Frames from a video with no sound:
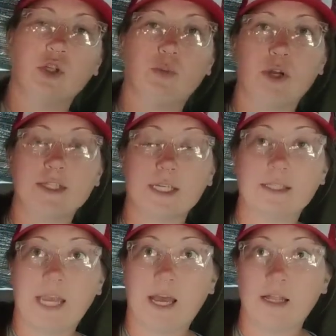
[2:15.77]

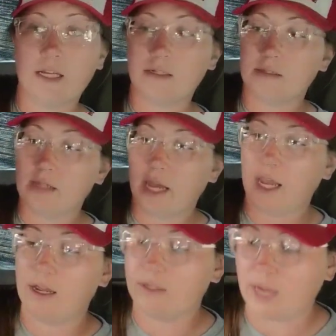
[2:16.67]
2.6 gallons,
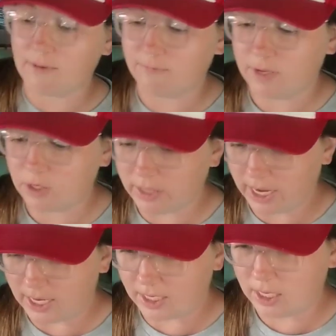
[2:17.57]
and I feel
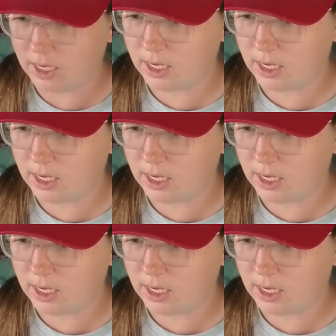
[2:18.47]
like